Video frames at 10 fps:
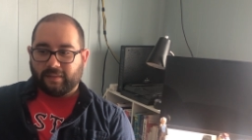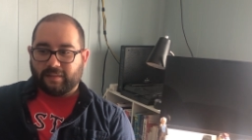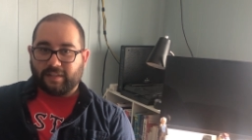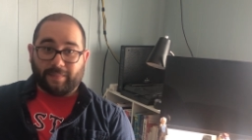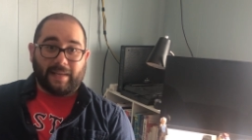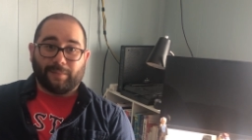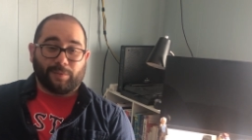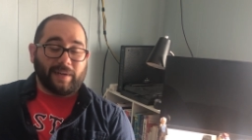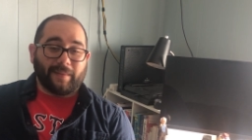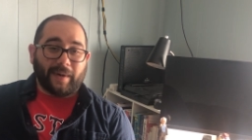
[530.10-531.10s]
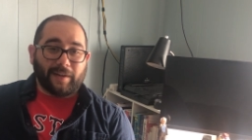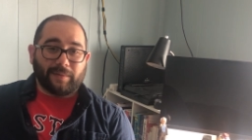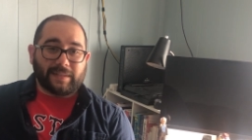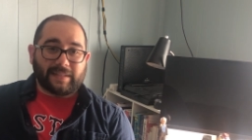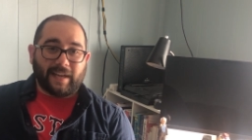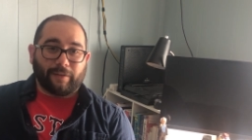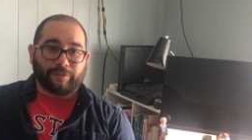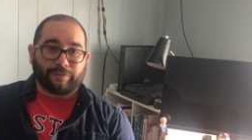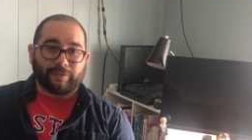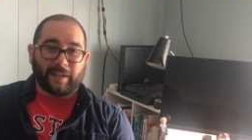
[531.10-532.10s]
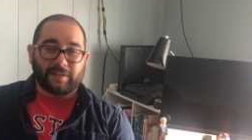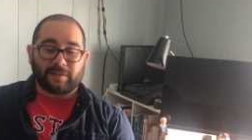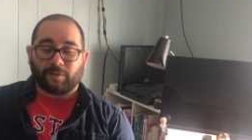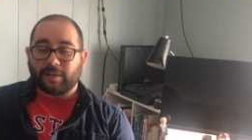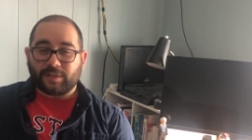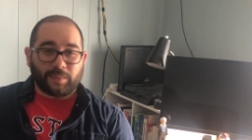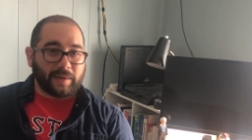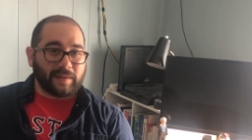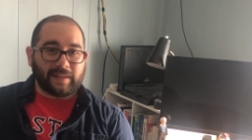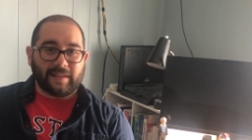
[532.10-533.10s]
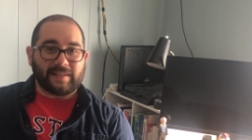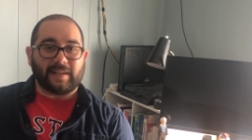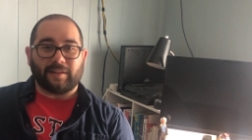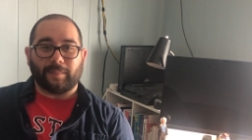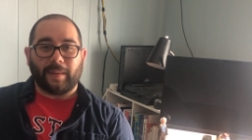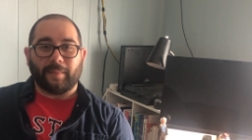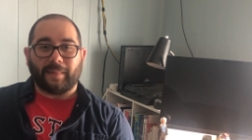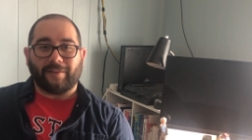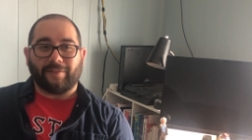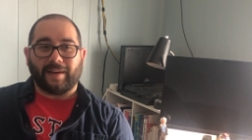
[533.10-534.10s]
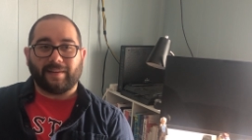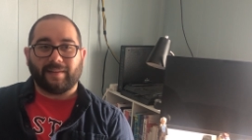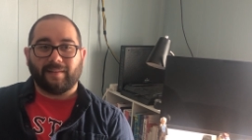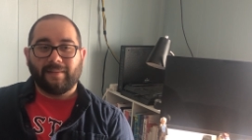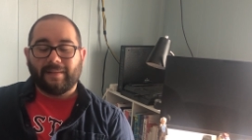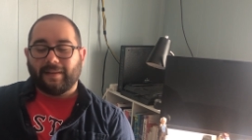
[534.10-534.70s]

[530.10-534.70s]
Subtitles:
sometimes reading my own stuff, as cringeworthy as other people might find it,